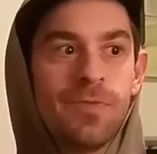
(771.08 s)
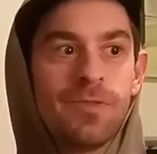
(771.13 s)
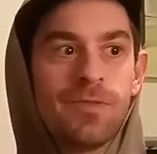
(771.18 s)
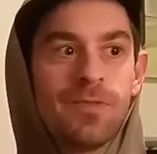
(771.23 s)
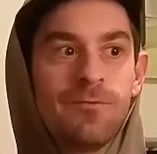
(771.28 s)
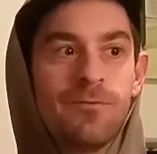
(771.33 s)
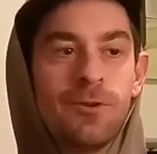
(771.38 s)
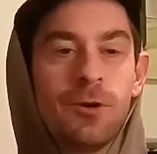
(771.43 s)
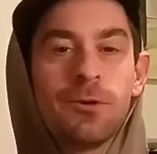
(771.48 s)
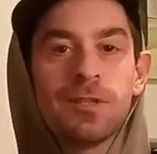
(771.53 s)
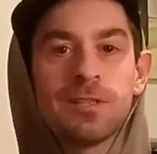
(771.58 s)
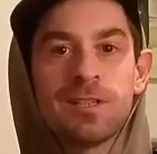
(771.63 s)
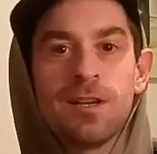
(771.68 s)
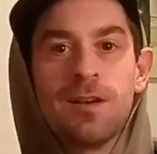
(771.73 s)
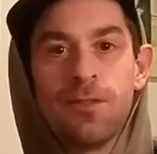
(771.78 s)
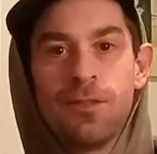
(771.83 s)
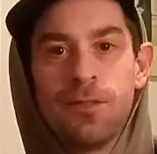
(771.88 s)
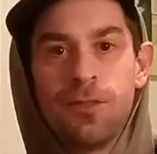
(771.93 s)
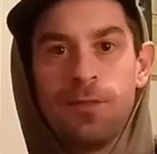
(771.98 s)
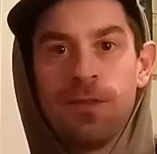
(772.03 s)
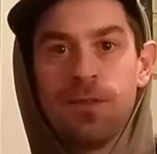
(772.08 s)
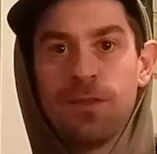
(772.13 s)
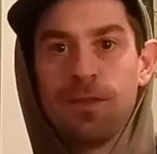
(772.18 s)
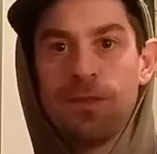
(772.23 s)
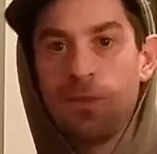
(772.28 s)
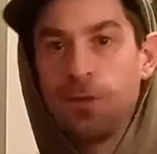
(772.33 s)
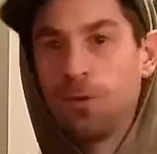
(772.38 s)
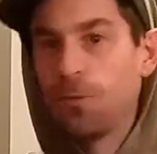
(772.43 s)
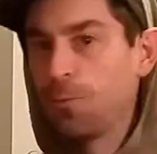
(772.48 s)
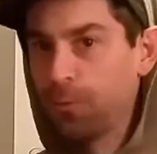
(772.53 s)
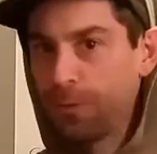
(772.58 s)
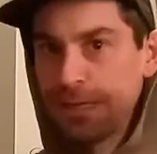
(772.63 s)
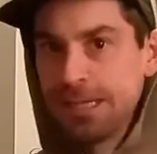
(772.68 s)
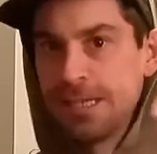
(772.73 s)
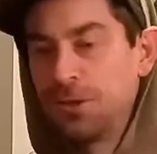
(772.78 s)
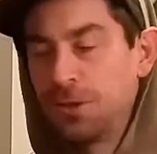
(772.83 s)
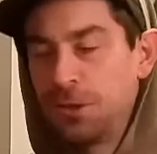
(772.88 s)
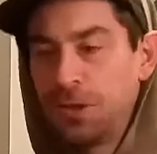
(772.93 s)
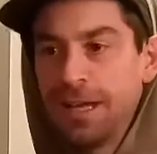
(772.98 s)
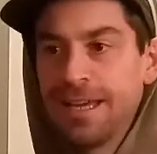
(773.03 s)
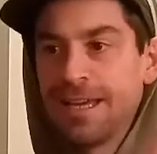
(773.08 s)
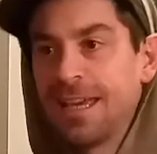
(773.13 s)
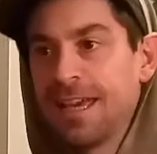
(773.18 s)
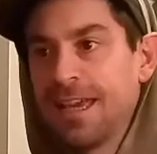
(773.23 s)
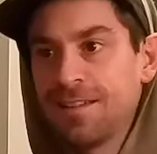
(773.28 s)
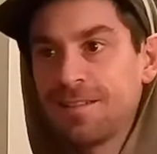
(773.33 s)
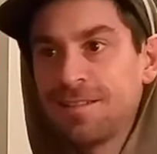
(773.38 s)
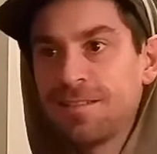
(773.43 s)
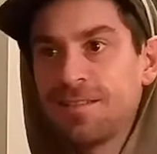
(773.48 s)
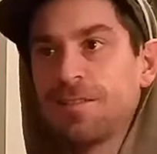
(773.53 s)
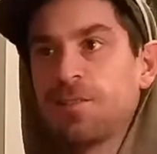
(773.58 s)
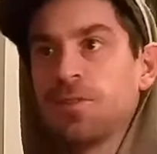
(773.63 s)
focus on the real, I guess,